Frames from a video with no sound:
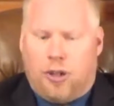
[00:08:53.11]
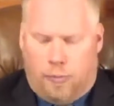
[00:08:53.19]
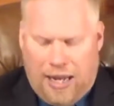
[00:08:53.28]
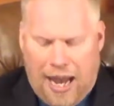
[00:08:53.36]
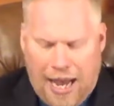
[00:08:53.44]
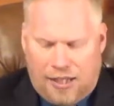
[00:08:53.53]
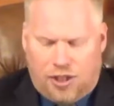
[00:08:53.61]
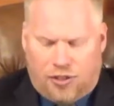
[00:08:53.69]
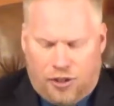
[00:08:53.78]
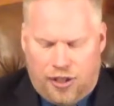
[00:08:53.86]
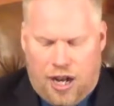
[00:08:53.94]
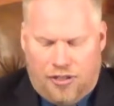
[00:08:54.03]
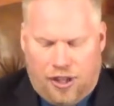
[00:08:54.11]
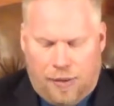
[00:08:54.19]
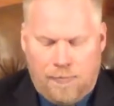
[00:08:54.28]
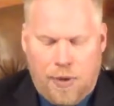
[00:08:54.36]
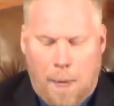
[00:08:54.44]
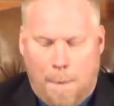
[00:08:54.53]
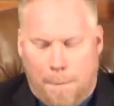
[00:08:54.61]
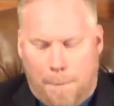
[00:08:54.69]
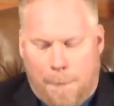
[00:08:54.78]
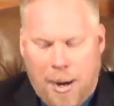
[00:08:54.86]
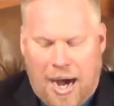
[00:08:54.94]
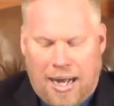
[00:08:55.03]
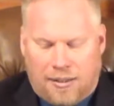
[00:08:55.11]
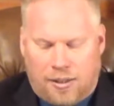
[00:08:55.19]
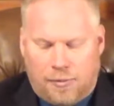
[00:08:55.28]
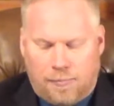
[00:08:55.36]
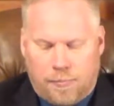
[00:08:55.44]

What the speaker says: or be anxious for nothing, but.